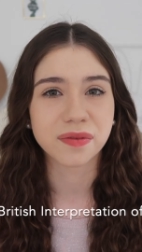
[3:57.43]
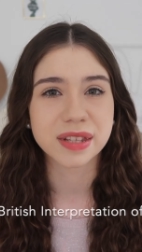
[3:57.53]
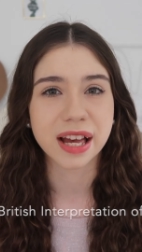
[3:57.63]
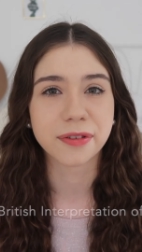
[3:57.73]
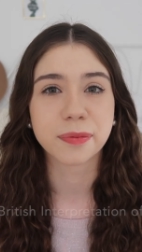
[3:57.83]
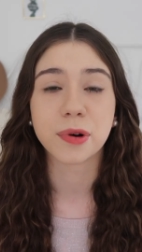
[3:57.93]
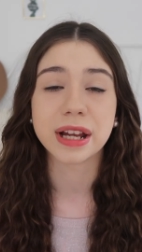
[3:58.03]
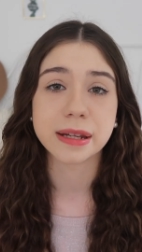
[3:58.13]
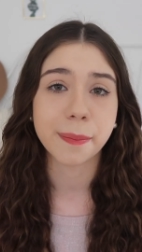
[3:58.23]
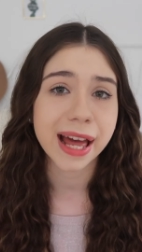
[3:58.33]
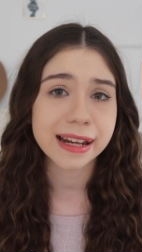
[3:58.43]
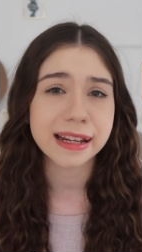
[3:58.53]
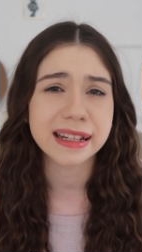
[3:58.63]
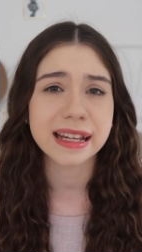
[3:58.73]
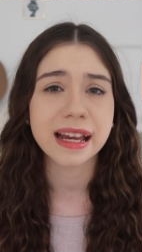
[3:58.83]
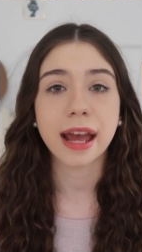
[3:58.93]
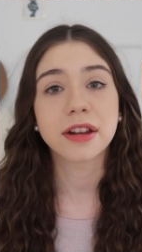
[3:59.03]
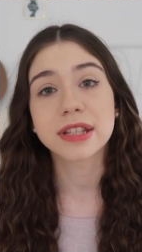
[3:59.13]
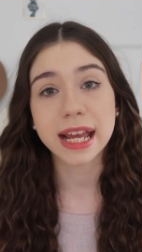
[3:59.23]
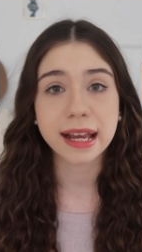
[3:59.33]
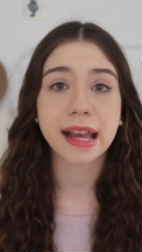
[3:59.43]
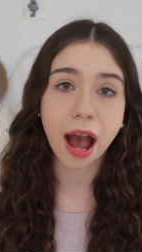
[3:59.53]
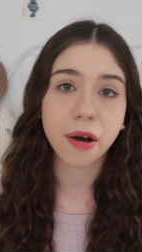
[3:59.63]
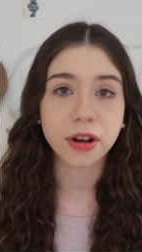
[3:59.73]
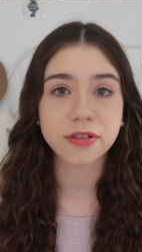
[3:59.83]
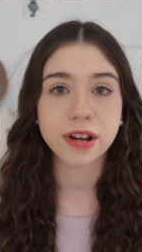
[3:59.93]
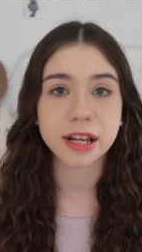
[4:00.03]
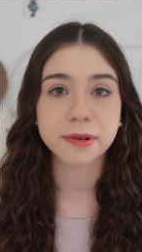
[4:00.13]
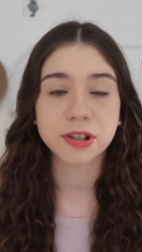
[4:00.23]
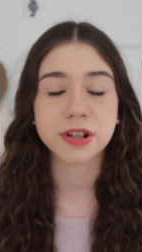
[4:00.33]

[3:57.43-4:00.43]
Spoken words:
themselves more independently and to take account of Strasbourg